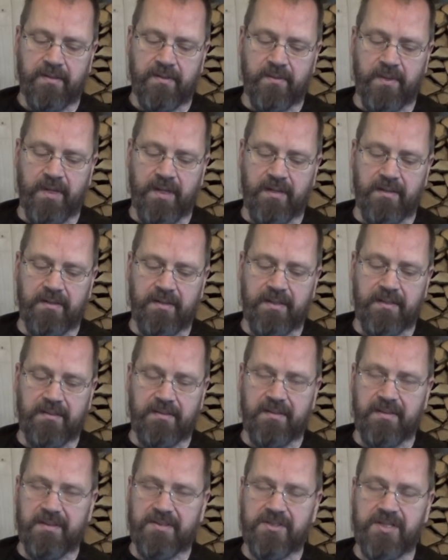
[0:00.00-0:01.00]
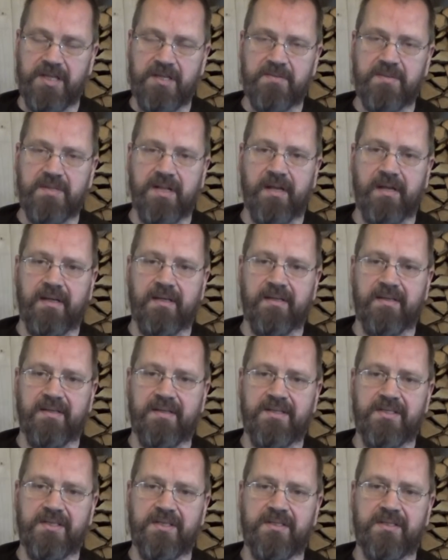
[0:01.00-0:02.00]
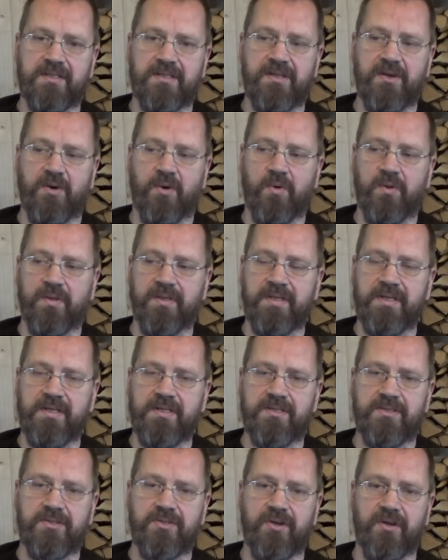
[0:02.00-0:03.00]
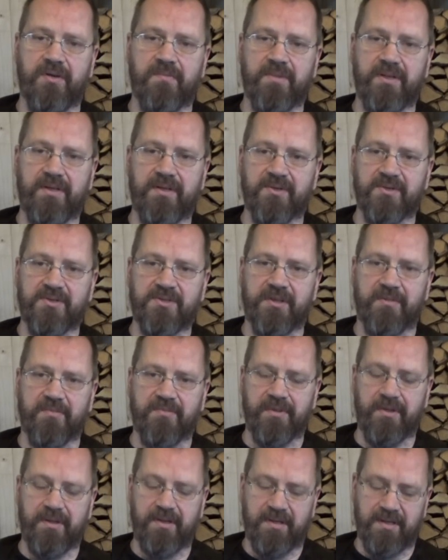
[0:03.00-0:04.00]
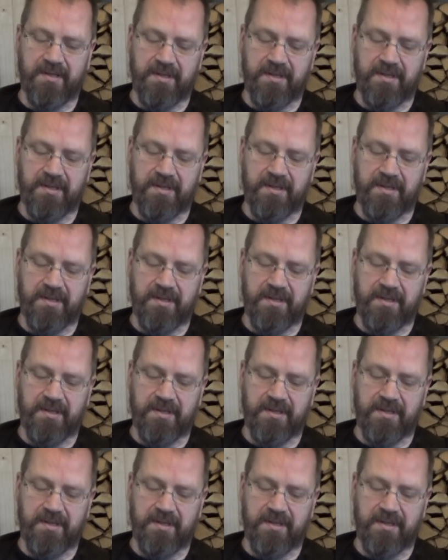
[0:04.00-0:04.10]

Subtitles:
Well, it seems like this is the old East Germany or something.